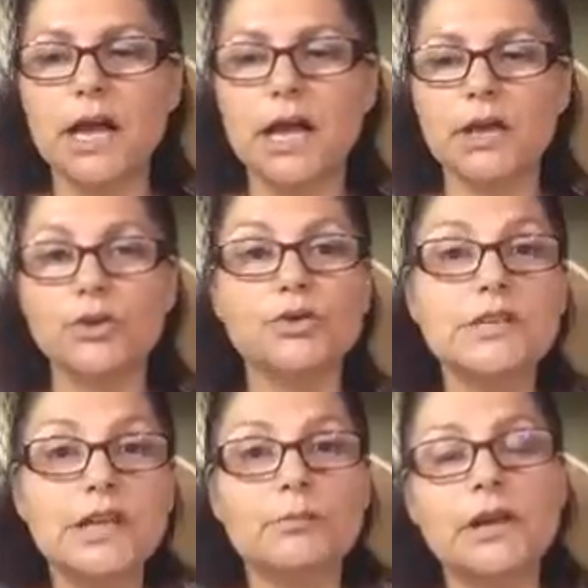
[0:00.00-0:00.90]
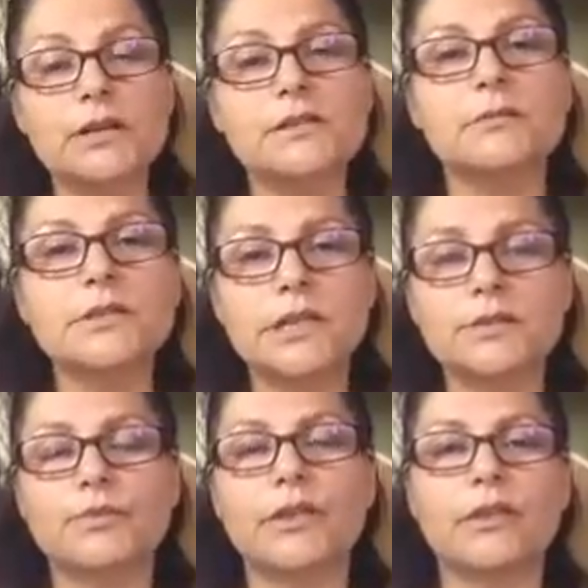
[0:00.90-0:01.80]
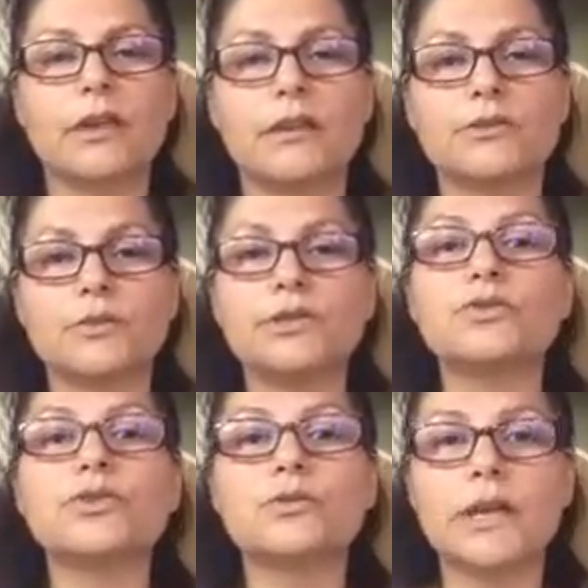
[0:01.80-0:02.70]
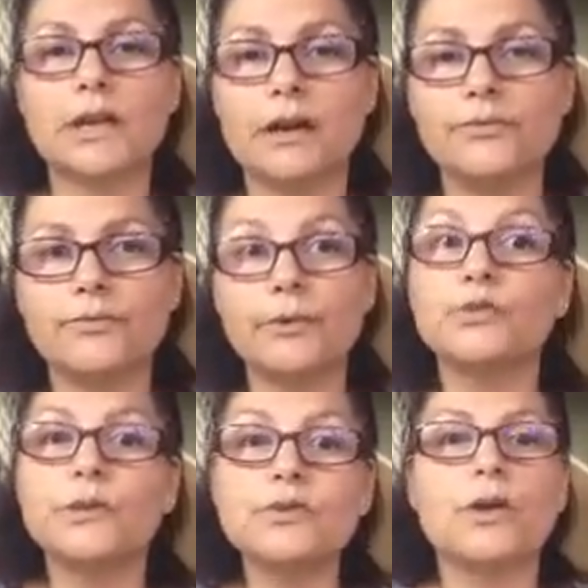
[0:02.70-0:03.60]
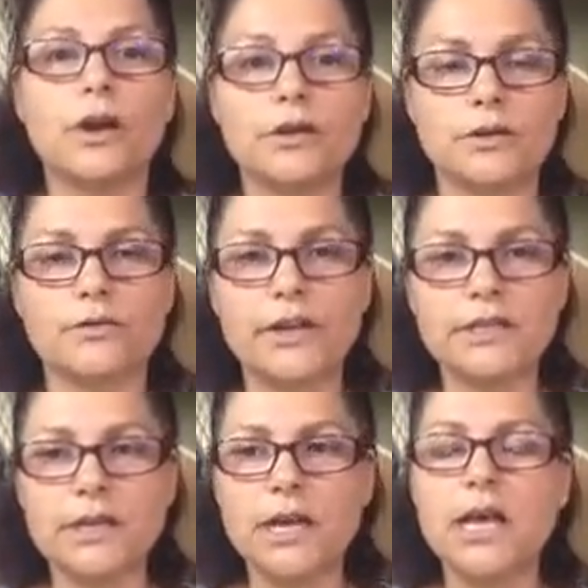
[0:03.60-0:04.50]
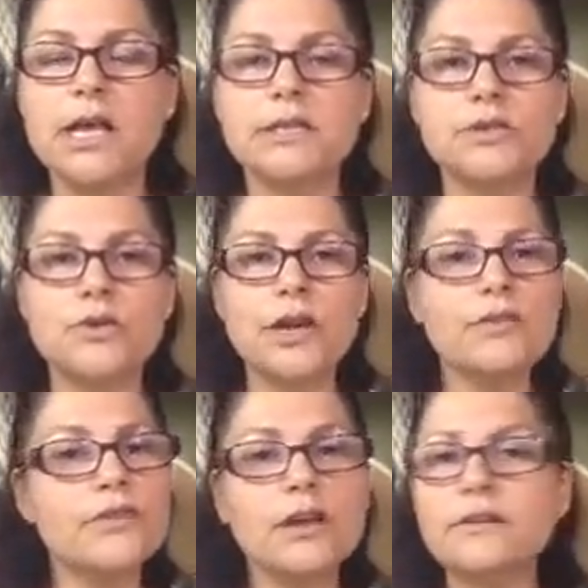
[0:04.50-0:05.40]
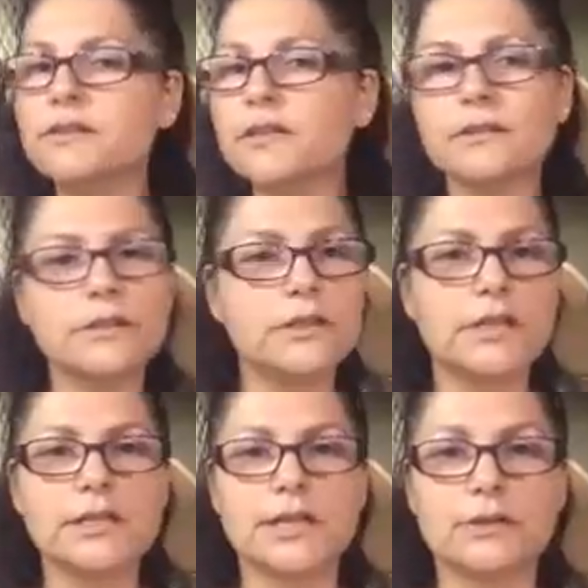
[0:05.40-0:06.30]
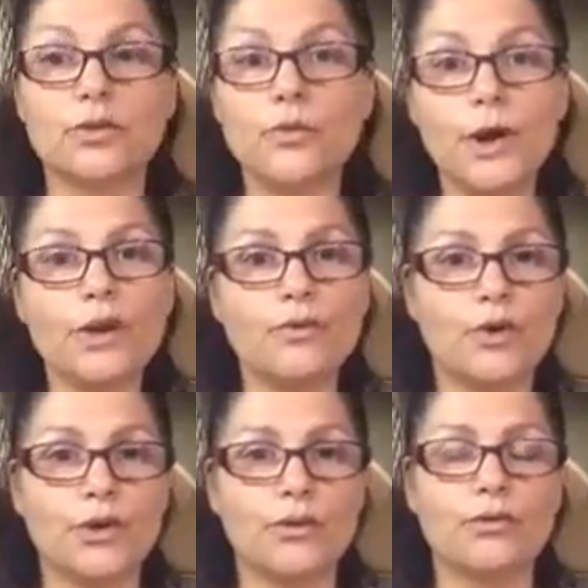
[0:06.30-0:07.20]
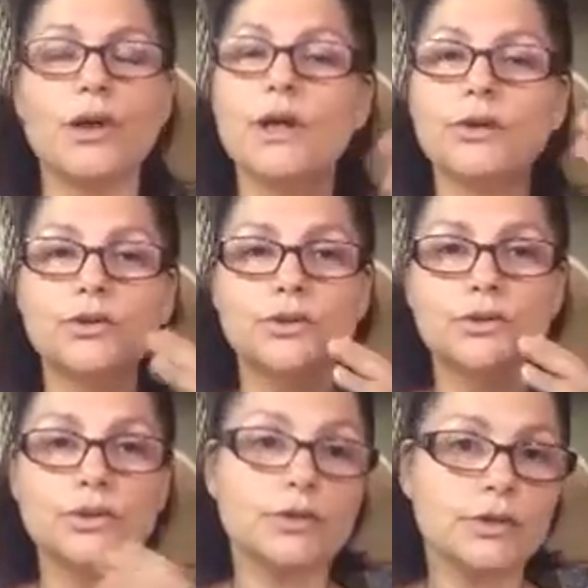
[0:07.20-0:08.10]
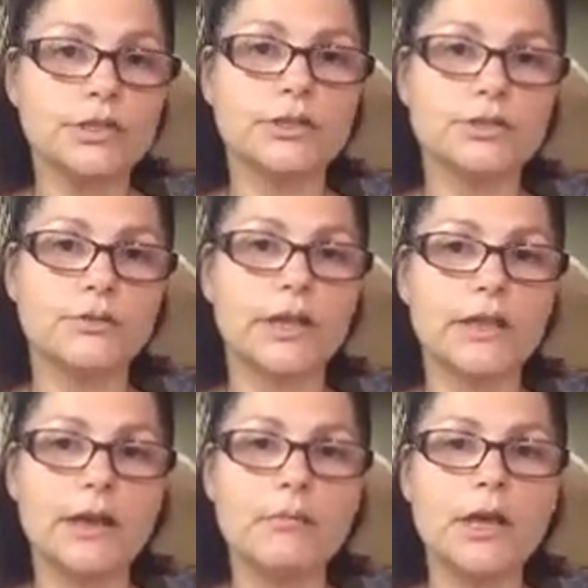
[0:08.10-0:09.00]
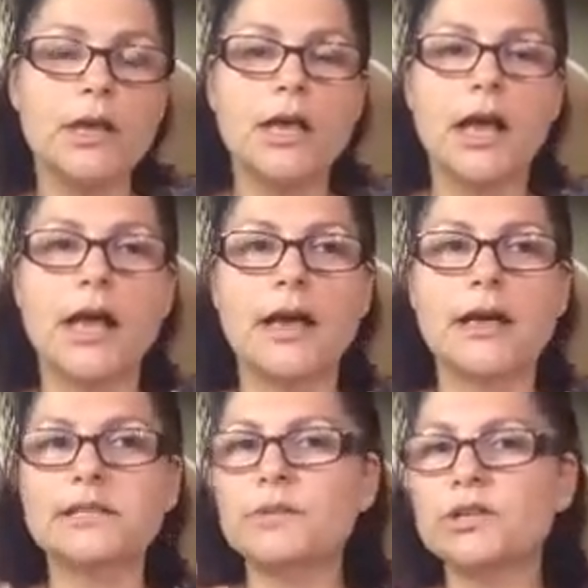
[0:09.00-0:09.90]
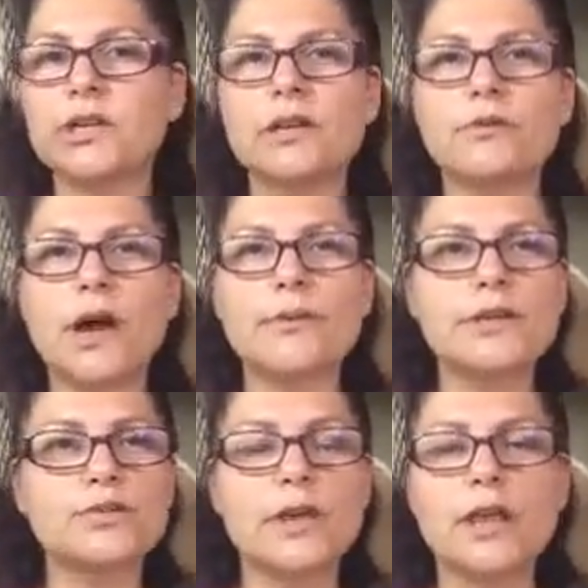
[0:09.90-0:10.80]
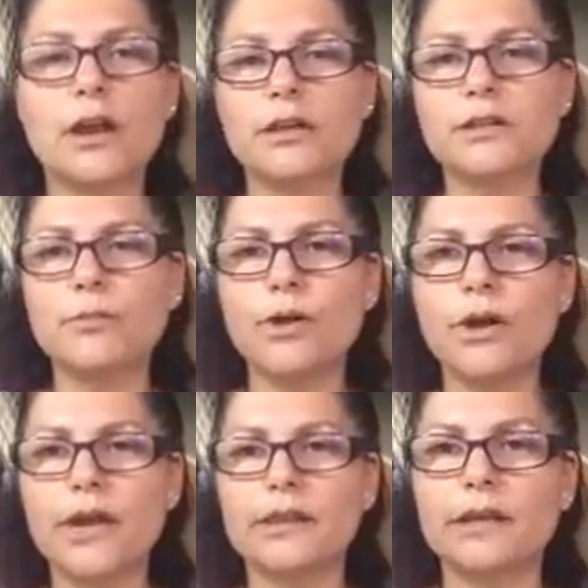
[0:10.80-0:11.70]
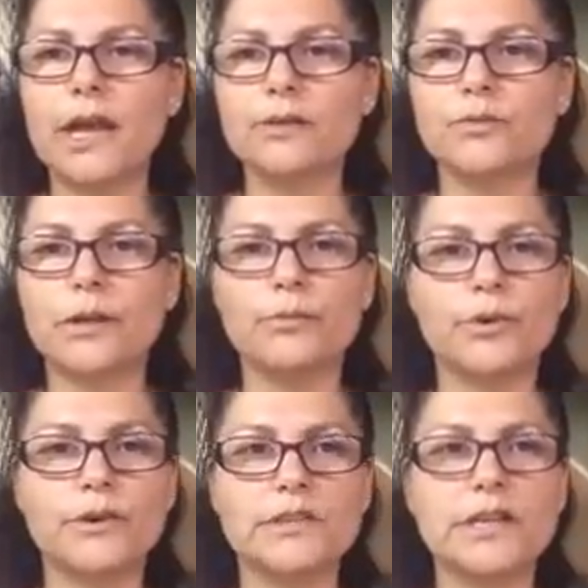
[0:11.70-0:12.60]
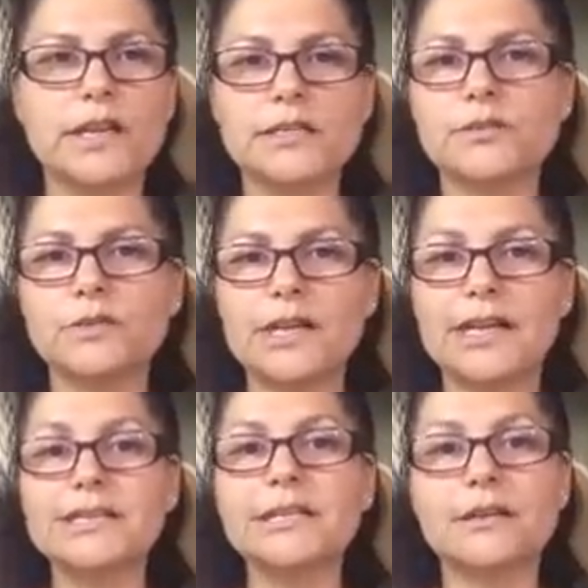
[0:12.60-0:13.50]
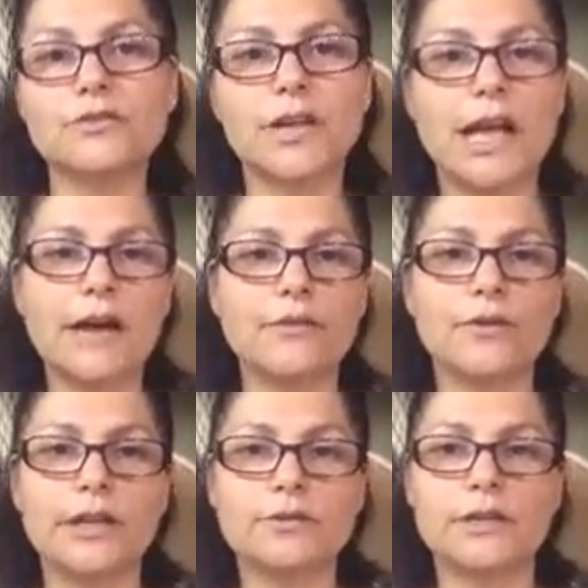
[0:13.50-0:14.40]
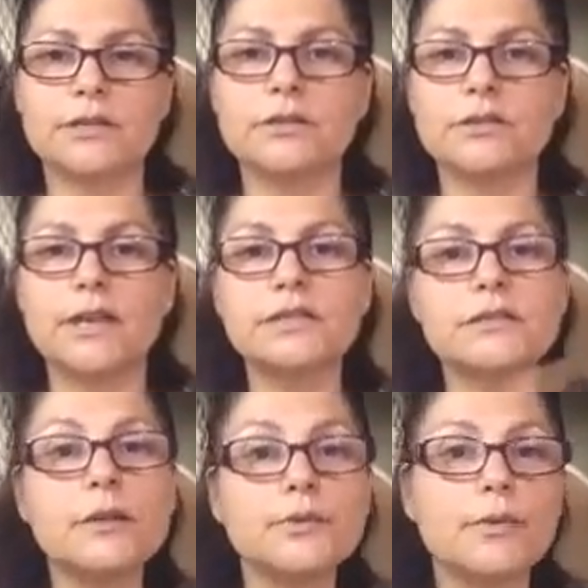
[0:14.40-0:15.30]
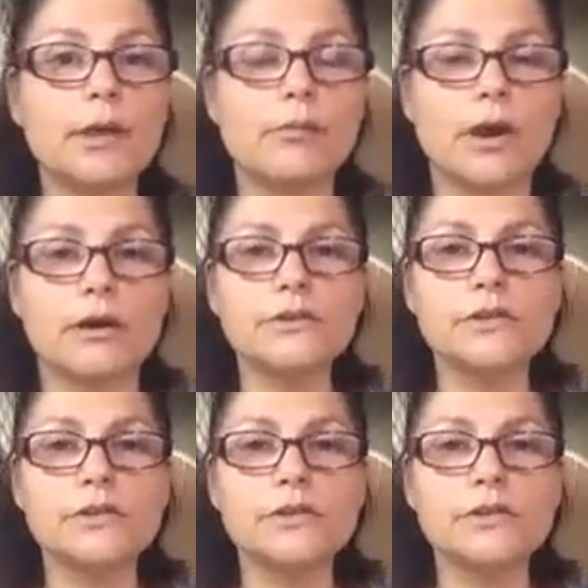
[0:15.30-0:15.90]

you did. Because sometimes we think that we don't do enough, but we do a lot already. So if there are certain things that don't work for you, don't continue doing them. Especially, I was doing a lot of blog at one point, and I saw that I didn't really have great results. So I stopped doing blogs.